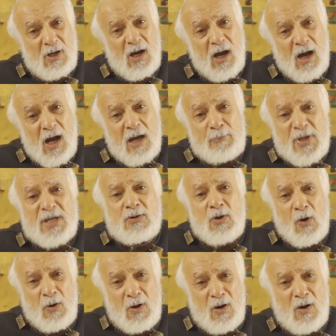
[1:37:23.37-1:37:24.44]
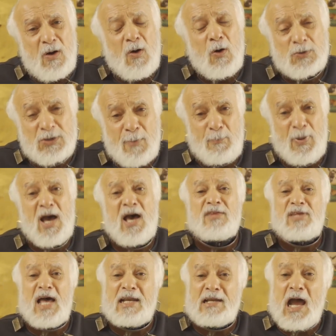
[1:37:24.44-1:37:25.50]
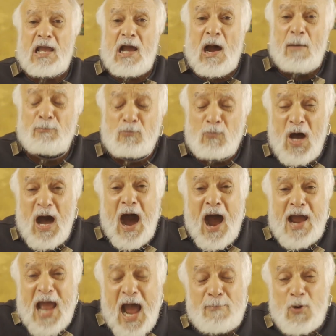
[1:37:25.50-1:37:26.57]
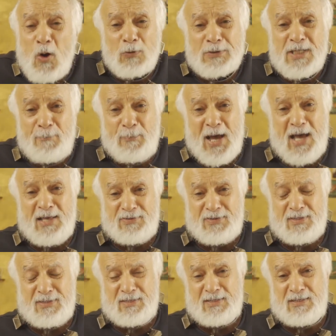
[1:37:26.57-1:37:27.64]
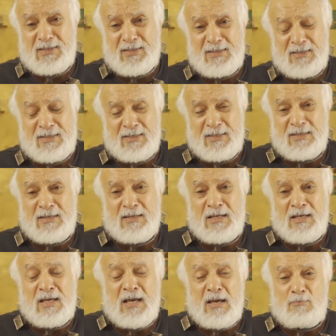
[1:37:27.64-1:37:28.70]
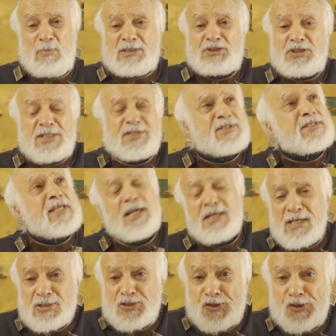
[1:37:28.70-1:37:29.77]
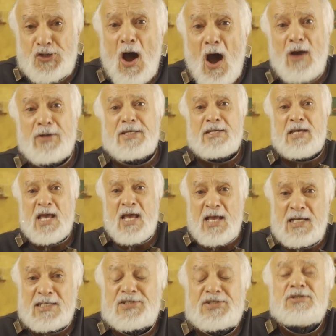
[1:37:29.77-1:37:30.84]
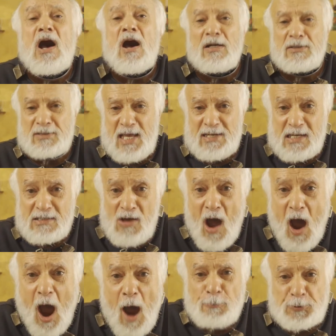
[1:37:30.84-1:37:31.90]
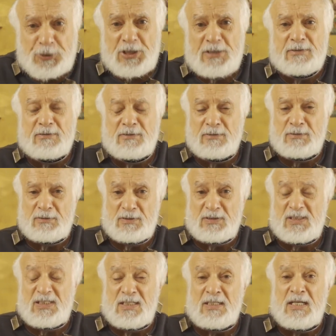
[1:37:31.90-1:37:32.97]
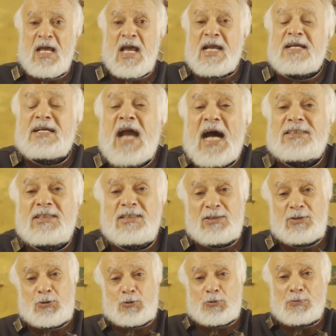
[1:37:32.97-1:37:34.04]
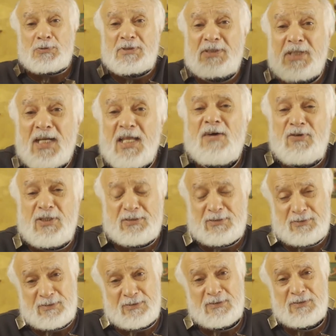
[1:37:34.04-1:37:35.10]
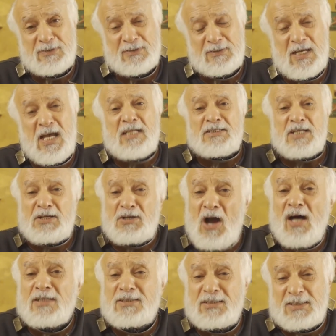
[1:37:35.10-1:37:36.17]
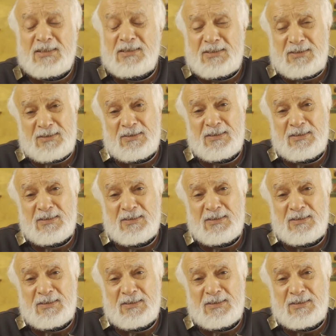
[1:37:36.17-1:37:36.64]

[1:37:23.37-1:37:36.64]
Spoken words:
I've been on the path, and I am on the path. But just saying a sorry is not an option. Got to deliver the content